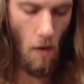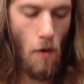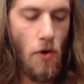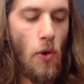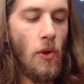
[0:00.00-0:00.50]

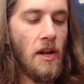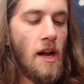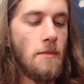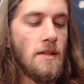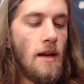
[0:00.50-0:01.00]
oh, cool, it
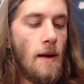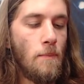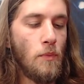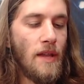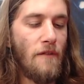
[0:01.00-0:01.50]
comes
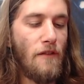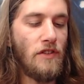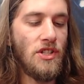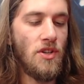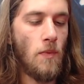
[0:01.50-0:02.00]
um, with a
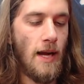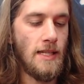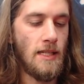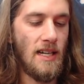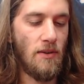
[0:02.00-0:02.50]
52 Ways
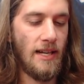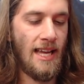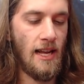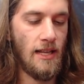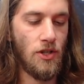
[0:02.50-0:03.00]
a Diary,
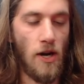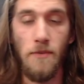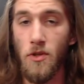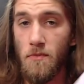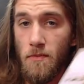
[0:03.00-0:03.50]
counting the
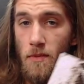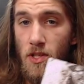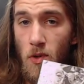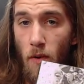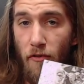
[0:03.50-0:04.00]
traps from the
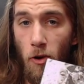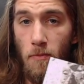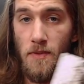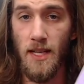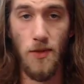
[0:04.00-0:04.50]
Saw
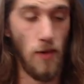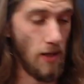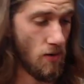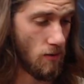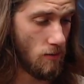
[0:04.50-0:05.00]
films. That's really
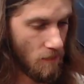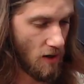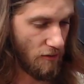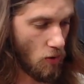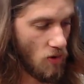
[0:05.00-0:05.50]
cool.
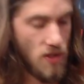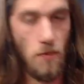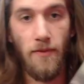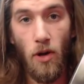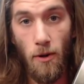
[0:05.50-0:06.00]
And of course,
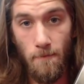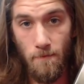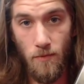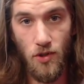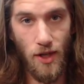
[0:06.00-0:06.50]
we've got
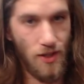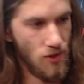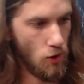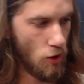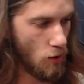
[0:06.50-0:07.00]

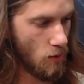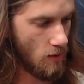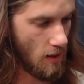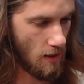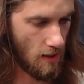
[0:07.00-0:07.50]
Jigsaw
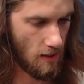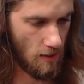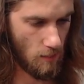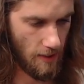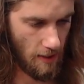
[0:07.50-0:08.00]

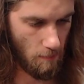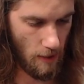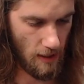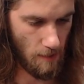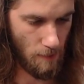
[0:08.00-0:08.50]
uh, with
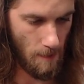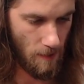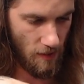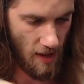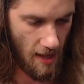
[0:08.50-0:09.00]
Billy the
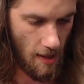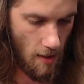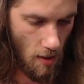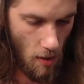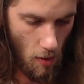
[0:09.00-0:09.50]
Puppet there.
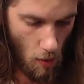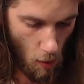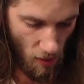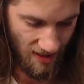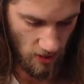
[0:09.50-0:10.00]

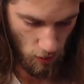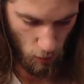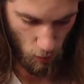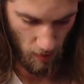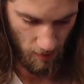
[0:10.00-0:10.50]
Oh, that's a
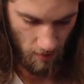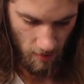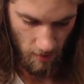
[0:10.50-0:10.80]
cool one.